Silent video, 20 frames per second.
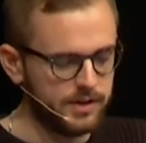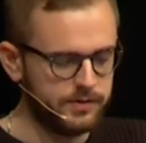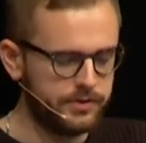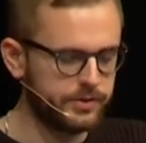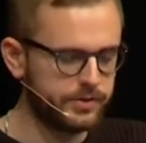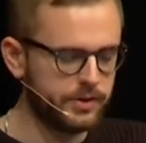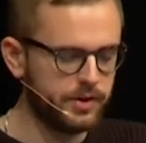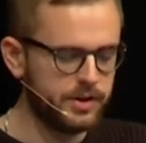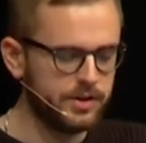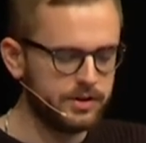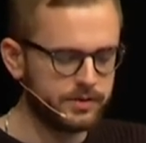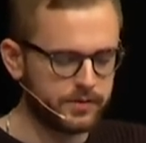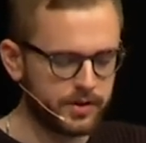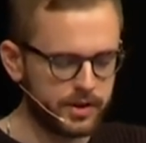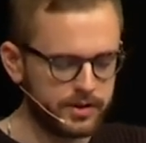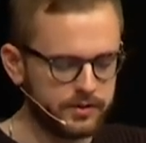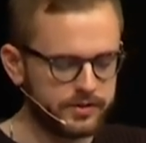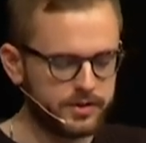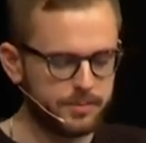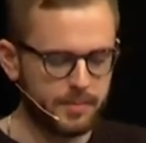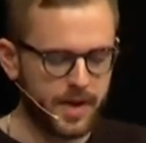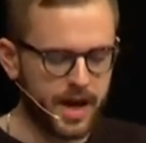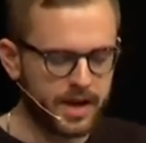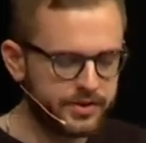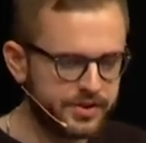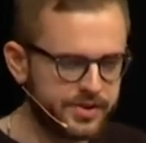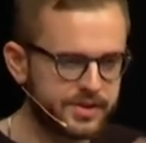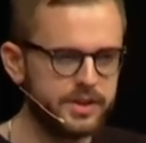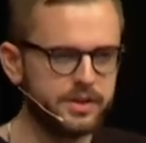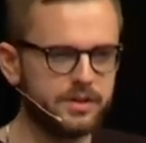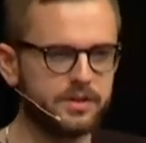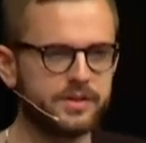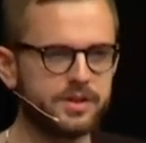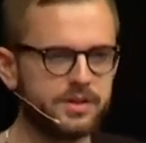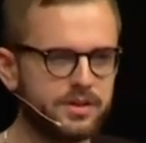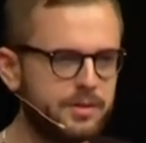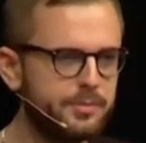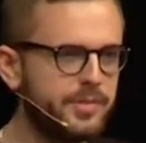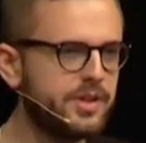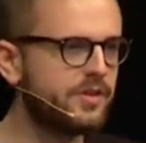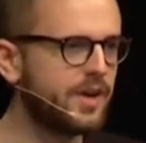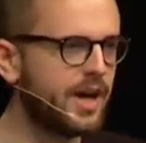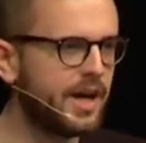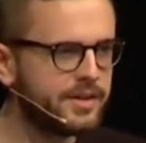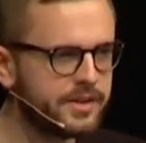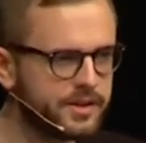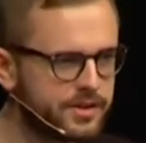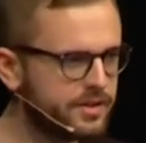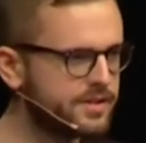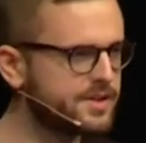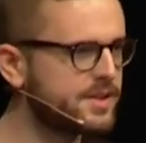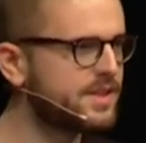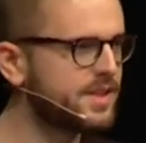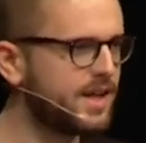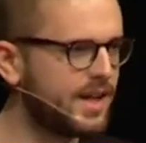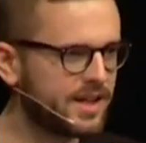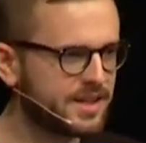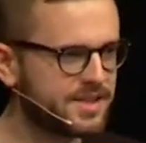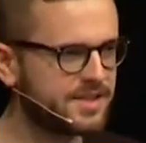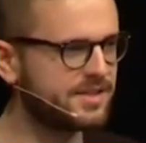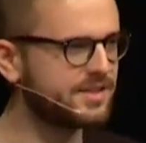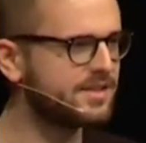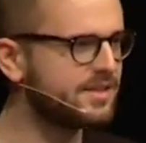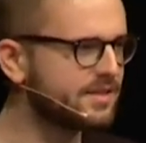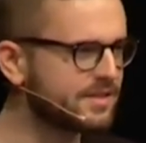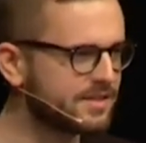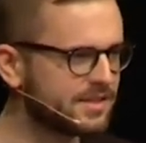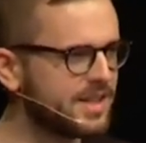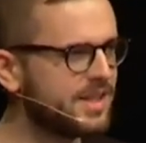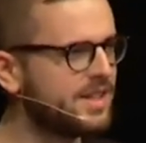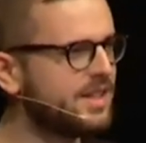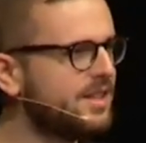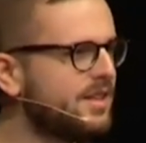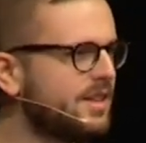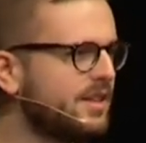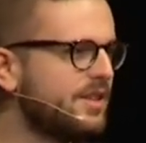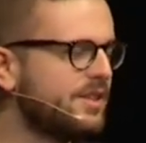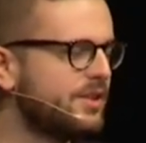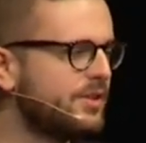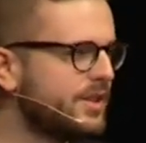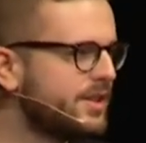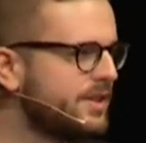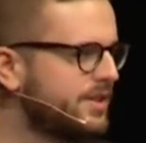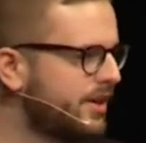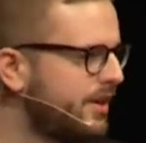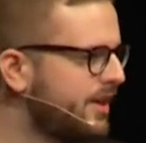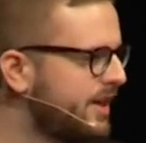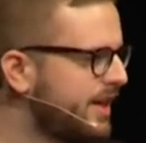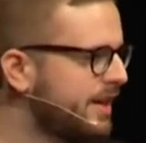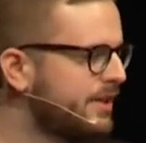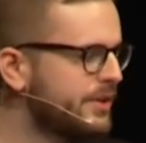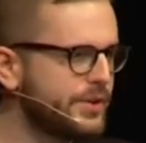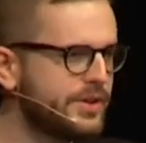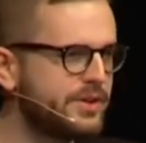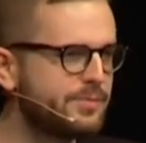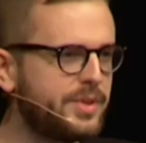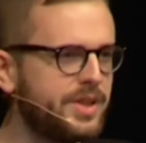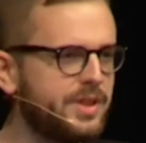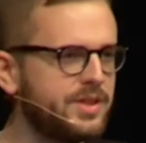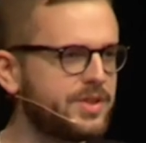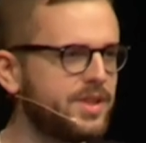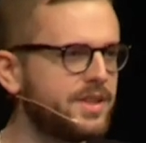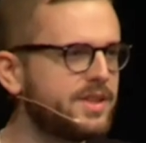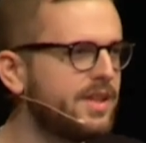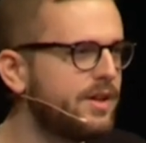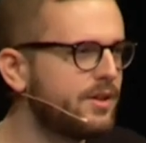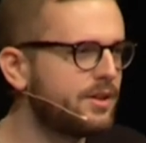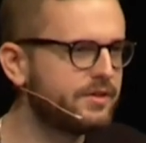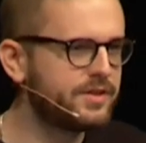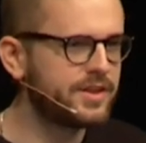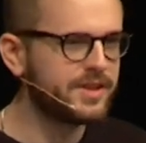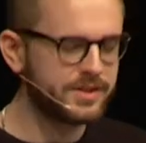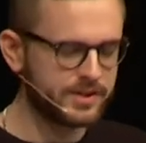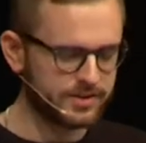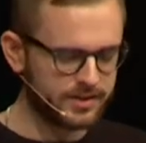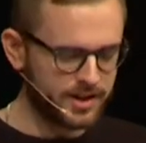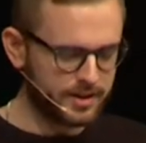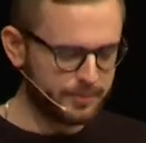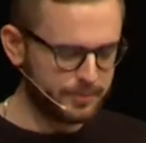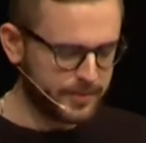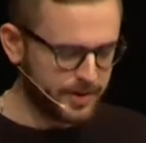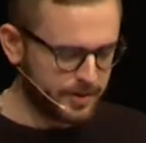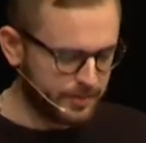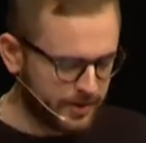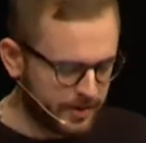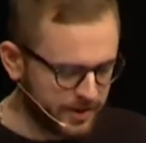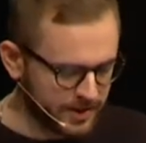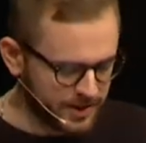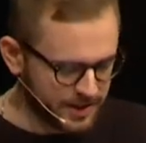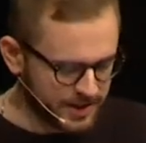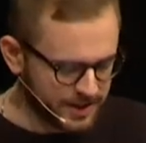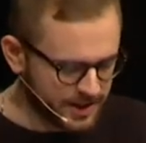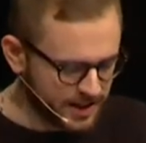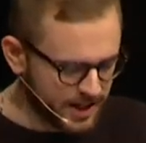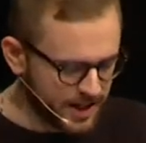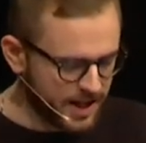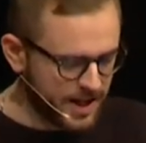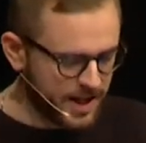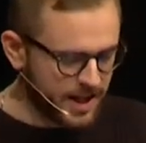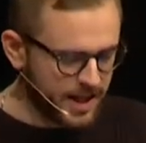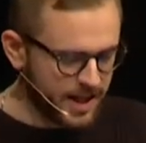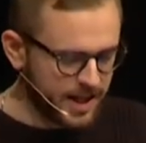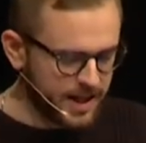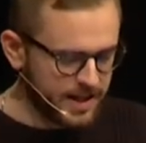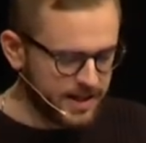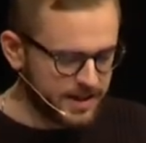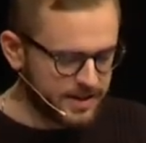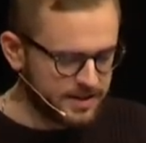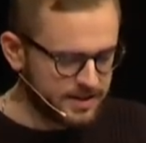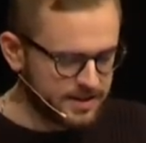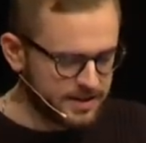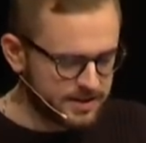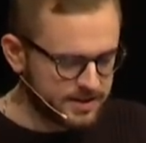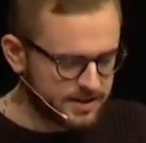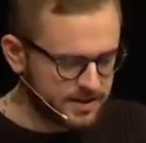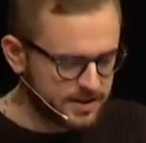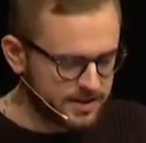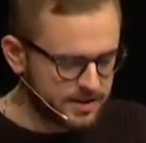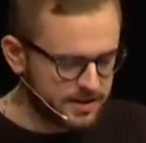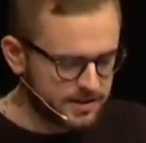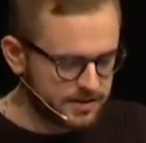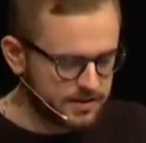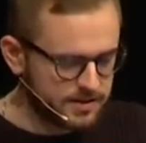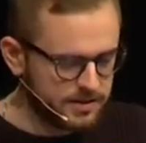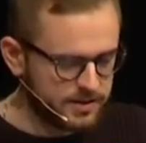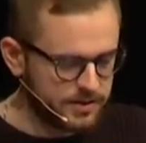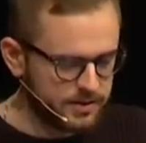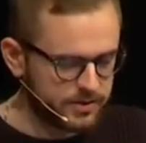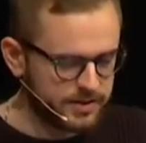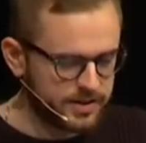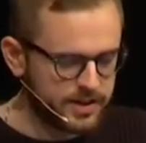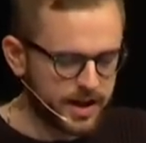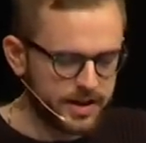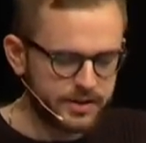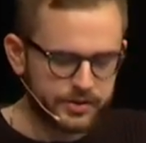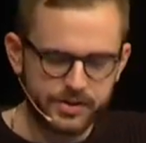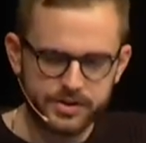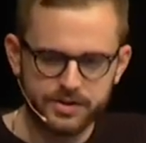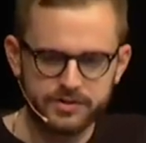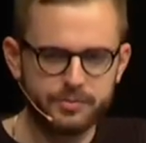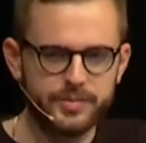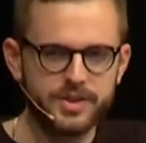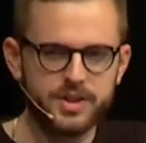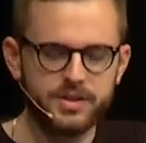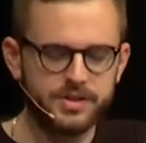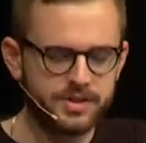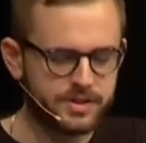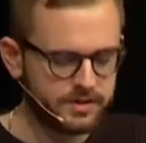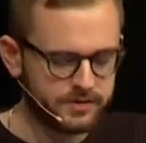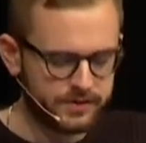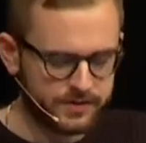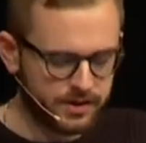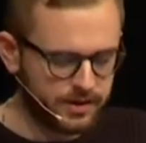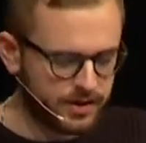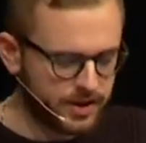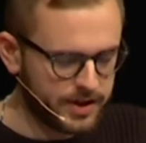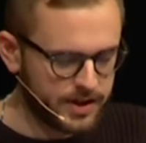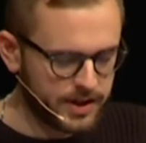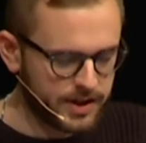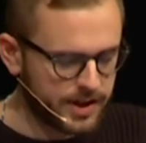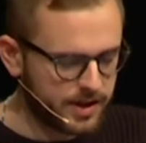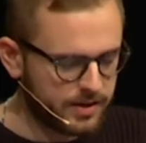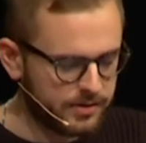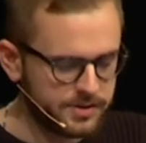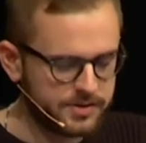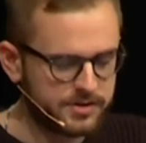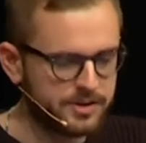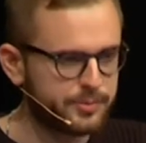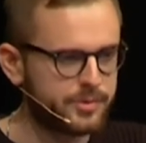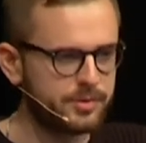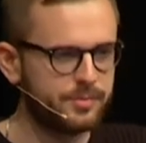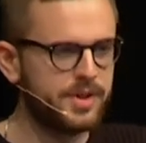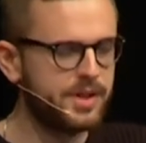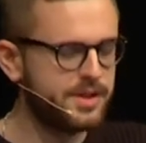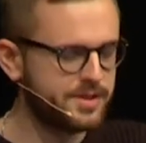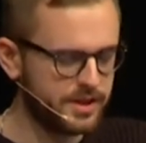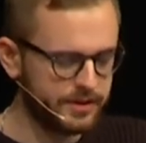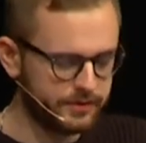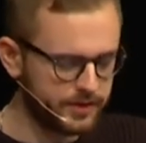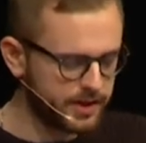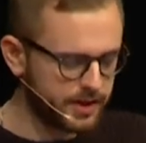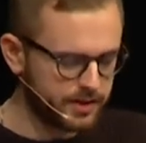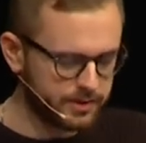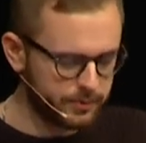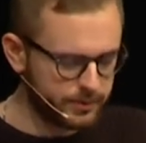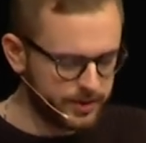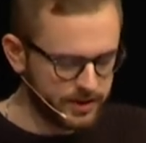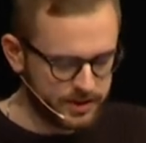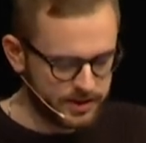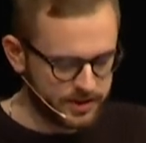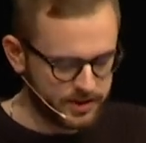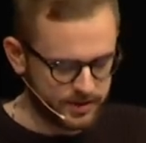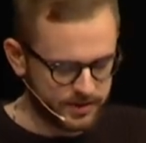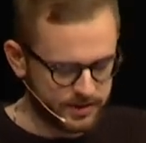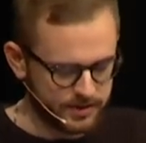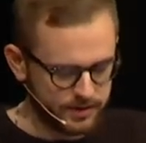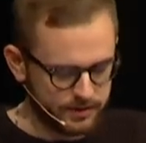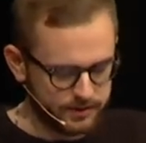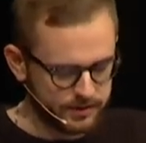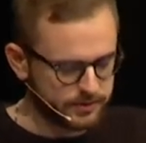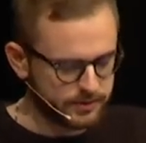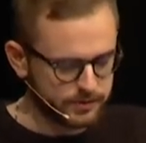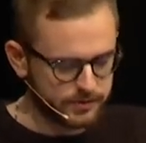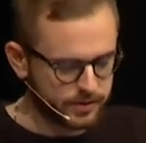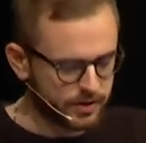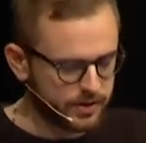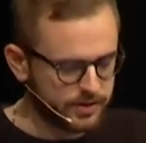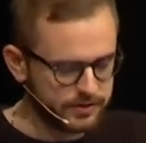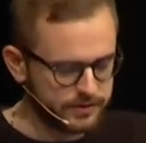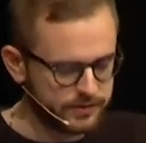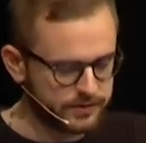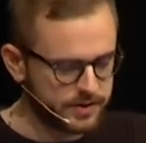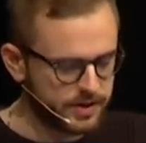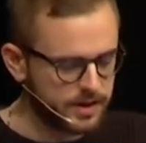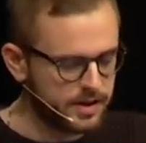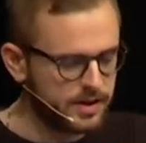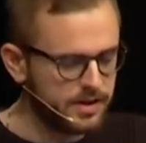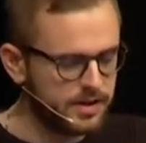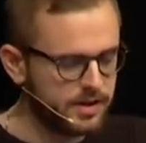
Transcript: After all, in the front of the majesty of the Mirai DDoS attacks and, you know, entire countries being shut down off the internet, apparently. And, you know, the hundreds of millions of online accounts compromised every other week, even in front of